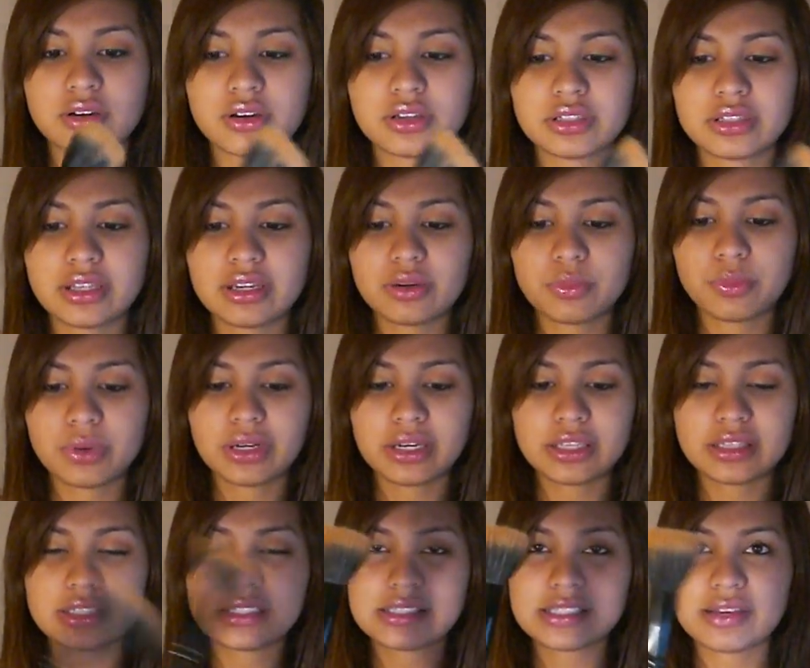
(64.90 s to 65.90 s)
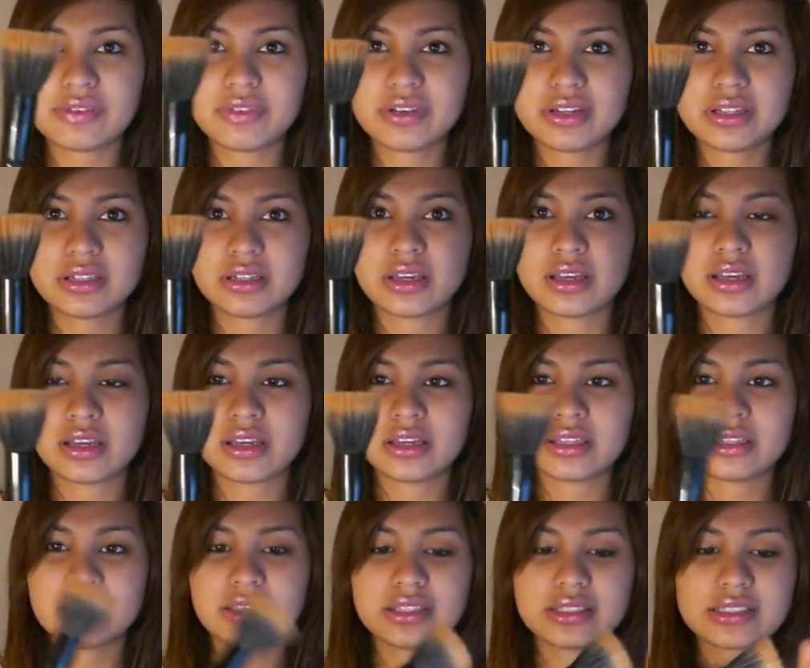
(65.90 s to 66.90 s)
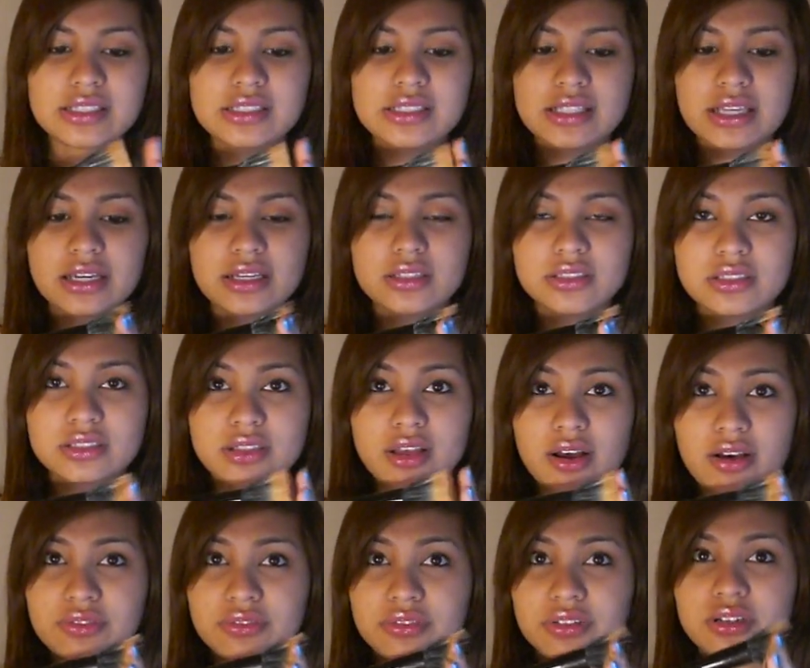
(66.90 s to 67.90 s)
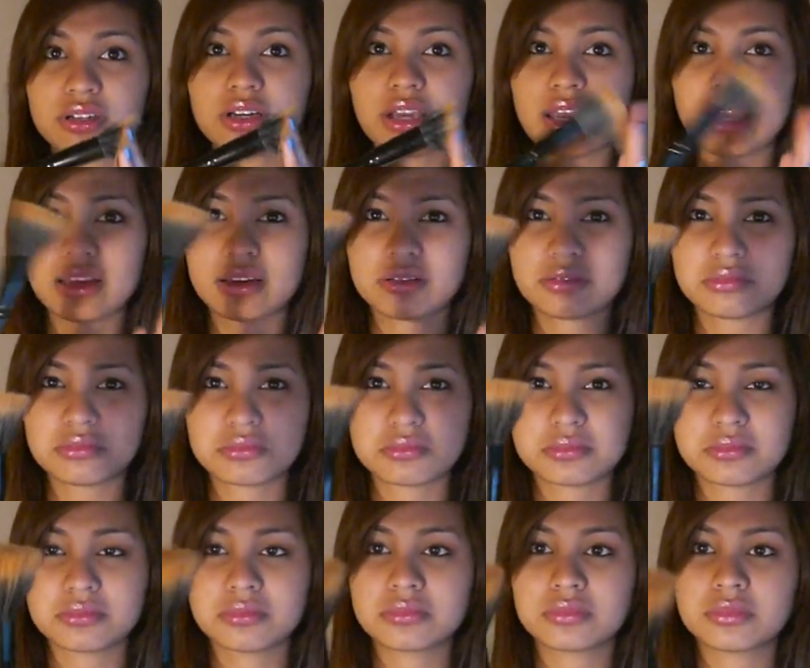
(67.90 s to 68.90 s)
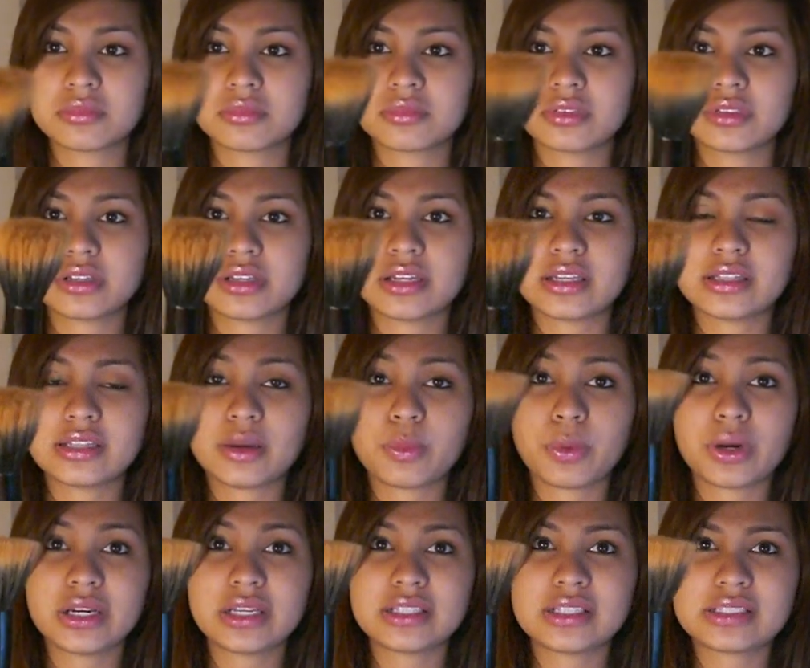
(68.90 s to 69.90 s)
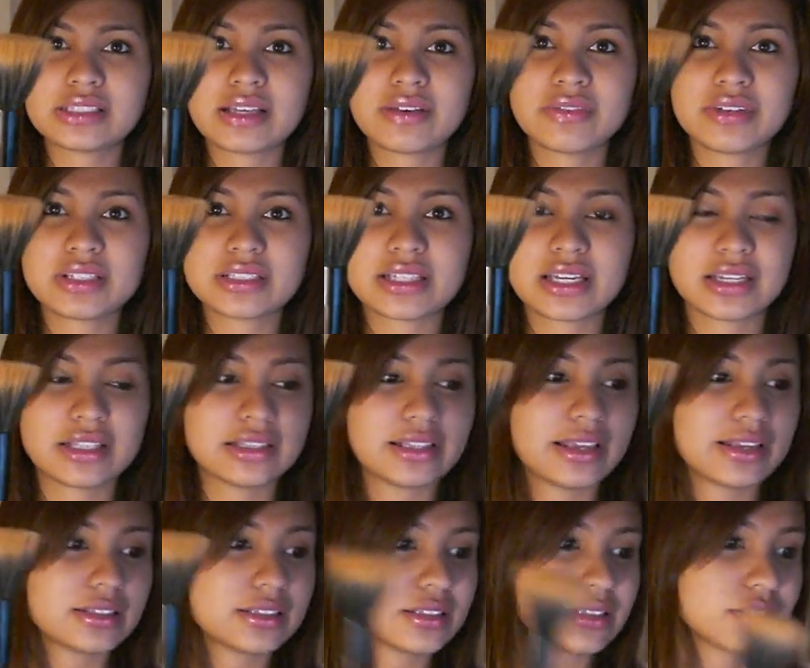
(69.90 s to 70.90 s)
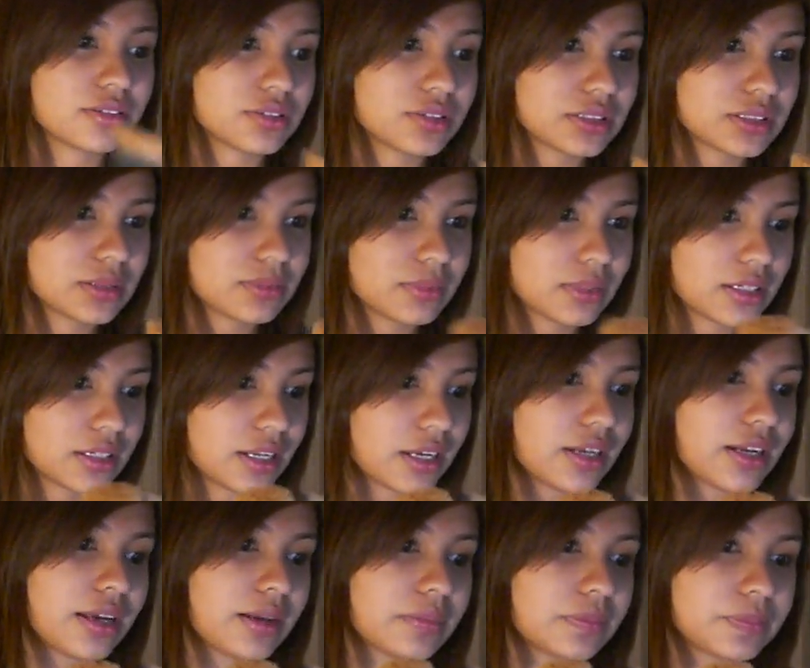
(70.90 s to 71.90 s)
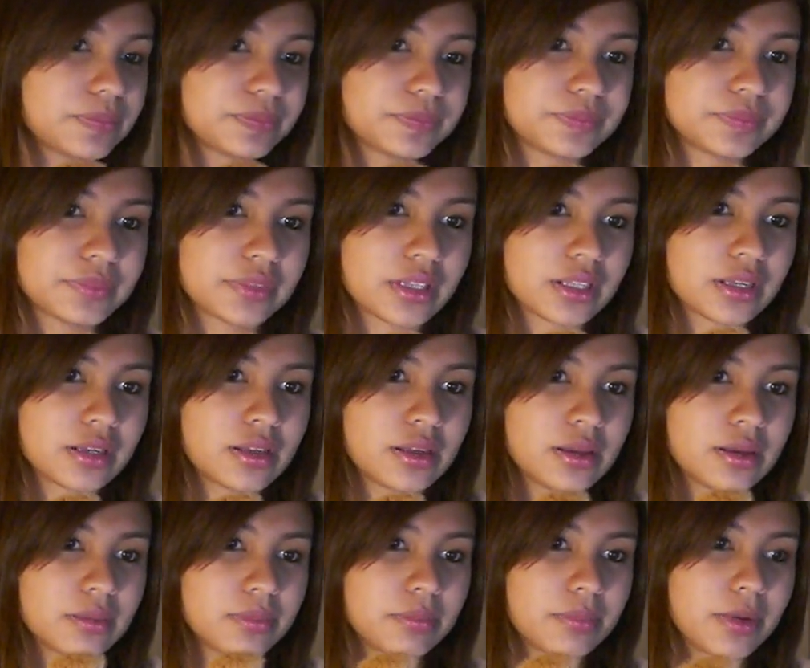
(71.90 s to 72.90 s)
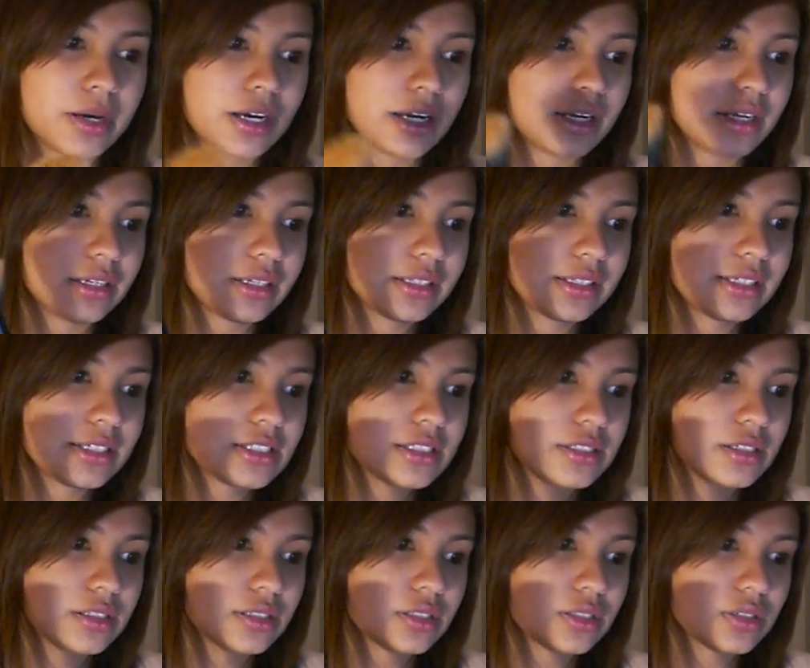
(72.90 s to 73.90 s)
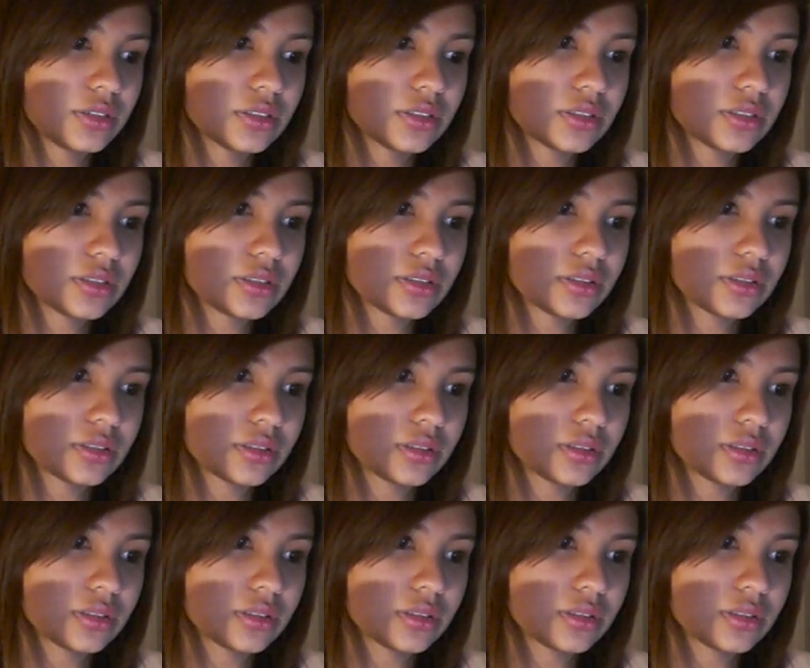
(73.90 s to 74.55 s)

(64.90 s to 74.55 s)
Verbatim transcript: on that 187 this is like softer and the 187 is like denser or something like that but this still looks